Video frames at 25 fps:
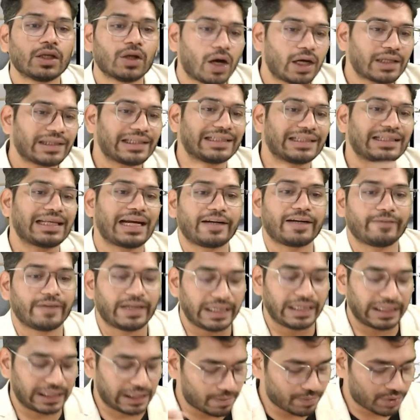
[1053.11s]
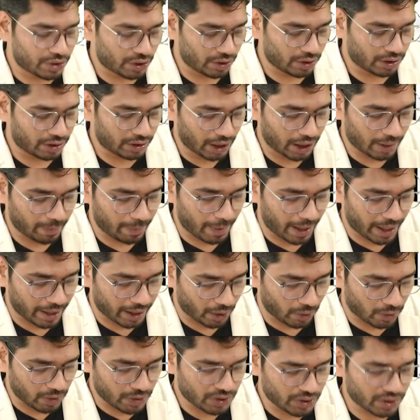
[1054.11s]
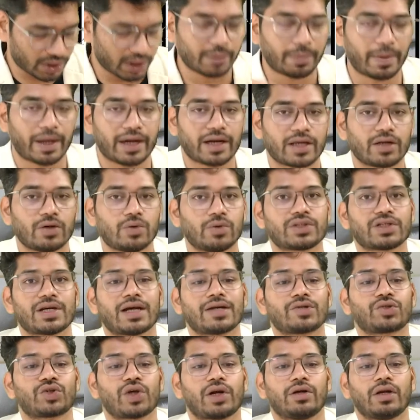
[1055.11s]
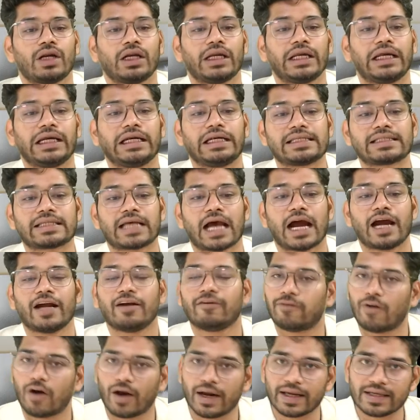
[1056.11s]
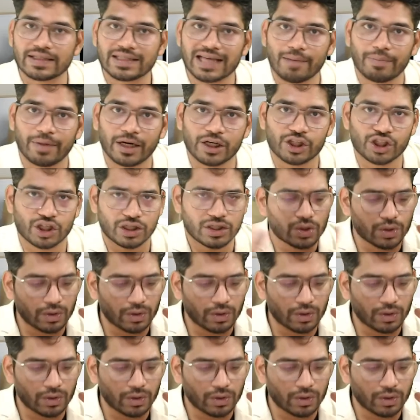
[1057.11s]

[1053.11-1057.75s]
On the other hand, when it comes to the third party notes are generally designed for examination.